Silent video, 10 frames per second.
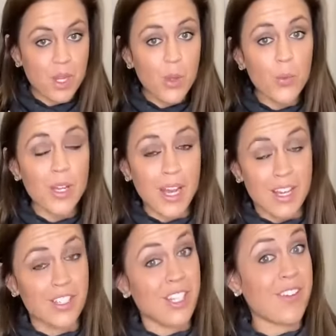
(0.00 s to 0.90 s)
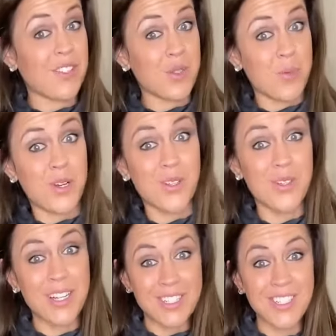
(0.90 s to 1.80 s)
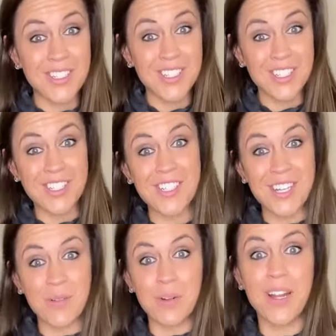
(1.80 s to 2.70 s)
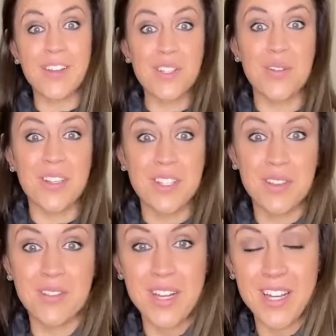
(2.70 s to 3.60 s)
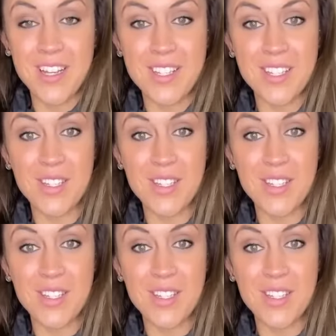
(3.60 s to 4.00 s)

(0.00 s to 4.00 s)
we actually have small through extra large in 1X, 2X, and 3X.